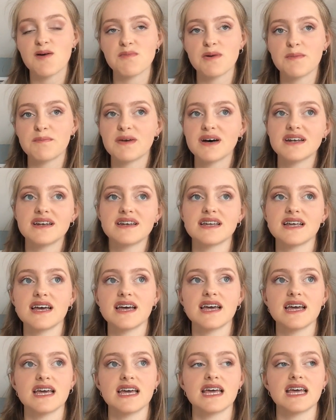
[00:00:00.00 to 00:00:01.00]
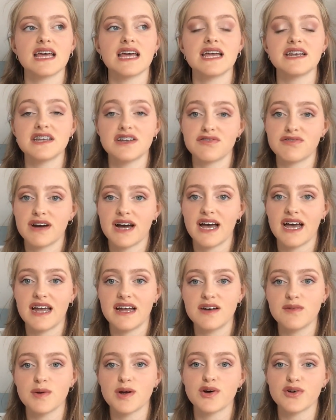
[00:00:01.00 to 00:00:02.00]
But Monday it did
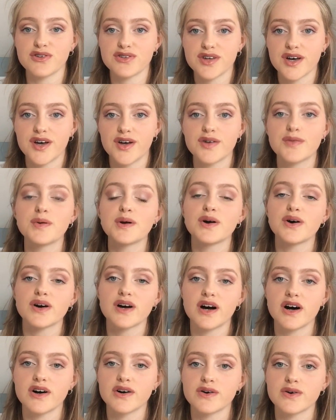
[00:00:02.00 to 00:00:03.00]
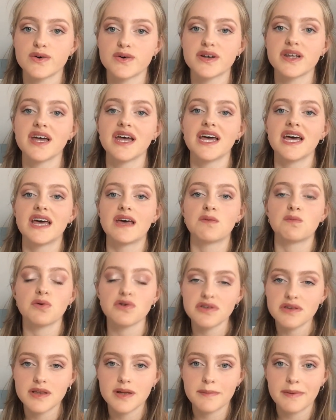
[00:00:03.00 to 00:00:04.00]
rain, we got soaked, we got cold. It
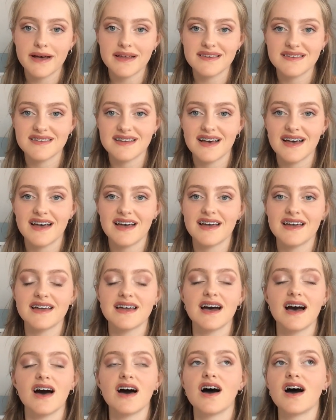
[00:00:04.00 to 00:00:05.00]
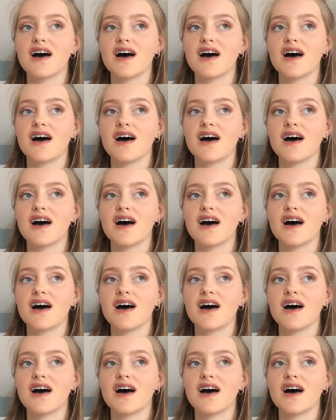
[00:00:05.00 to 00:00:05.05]
wasn't the best day.